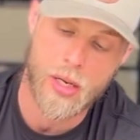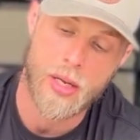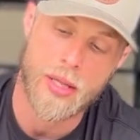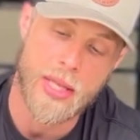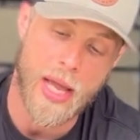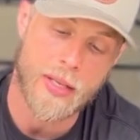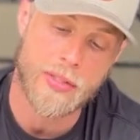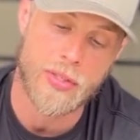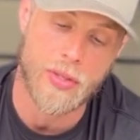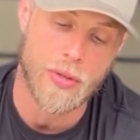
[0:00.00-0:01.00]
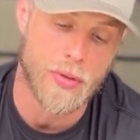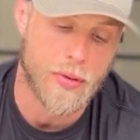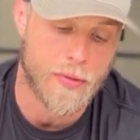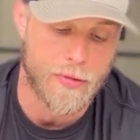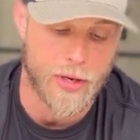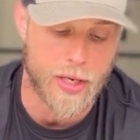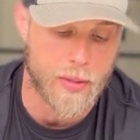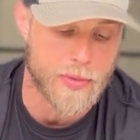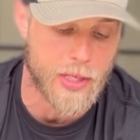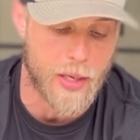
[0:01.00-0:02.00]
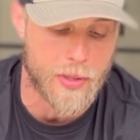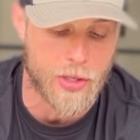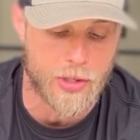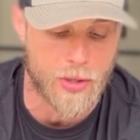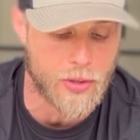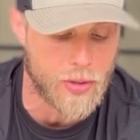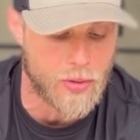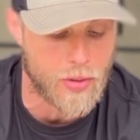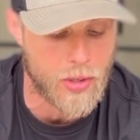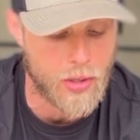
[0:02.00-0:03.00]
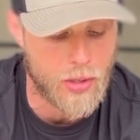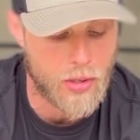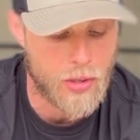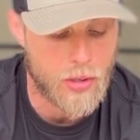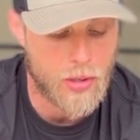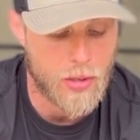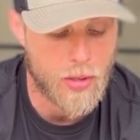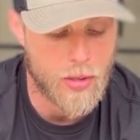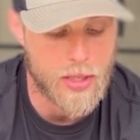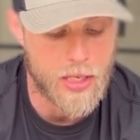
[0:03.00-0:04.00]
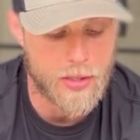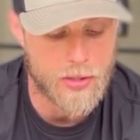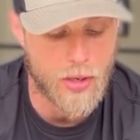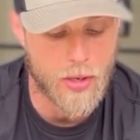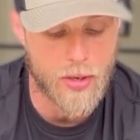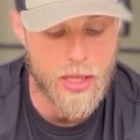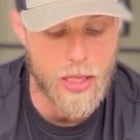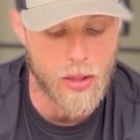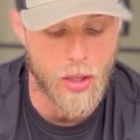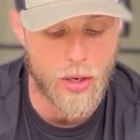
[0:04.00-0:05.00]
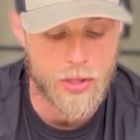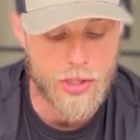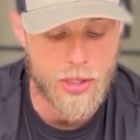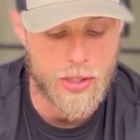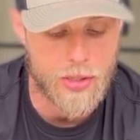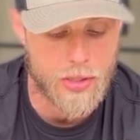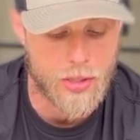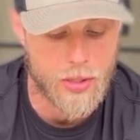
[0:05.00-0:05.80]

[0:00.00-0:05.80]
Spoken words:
the X2 Freedoms, and I'm gonna show you, these are the larges,